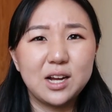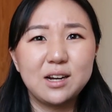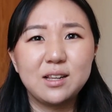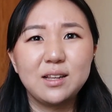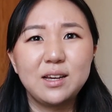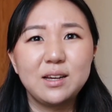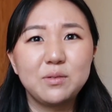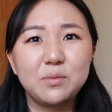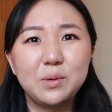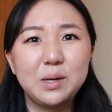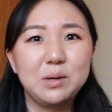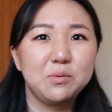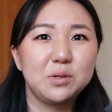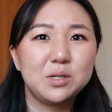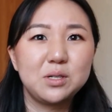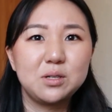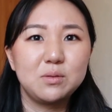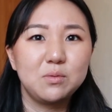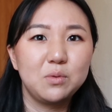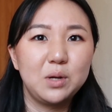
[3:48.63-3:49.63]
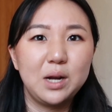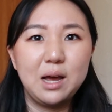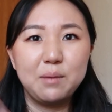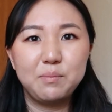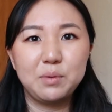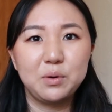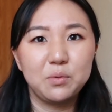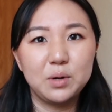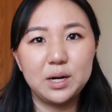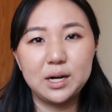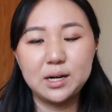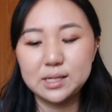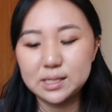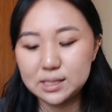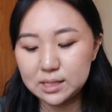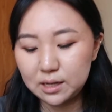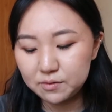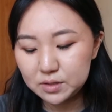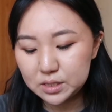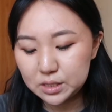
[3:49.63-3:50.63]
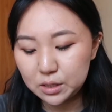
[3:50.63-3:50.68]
kind of like, wait, what happened where and stuff.